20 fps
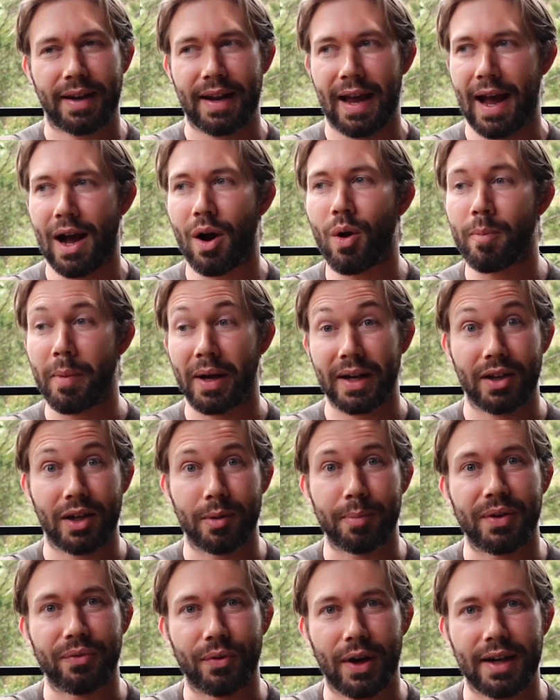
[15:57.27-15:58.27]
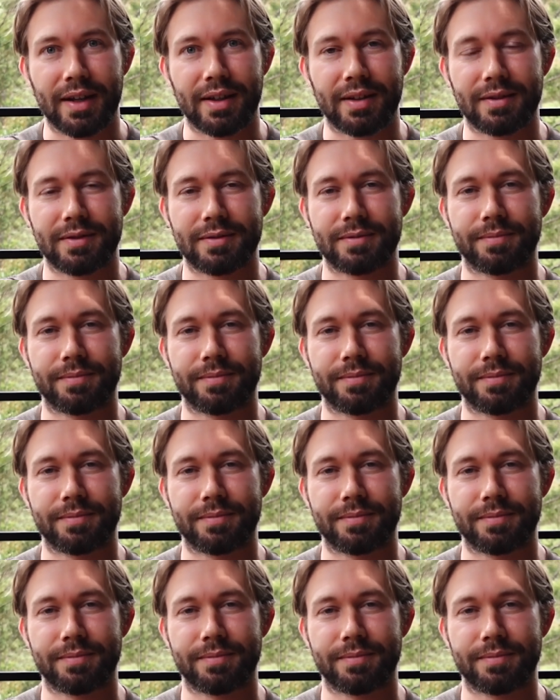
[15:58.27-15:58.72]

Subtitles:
how am I going to be ready?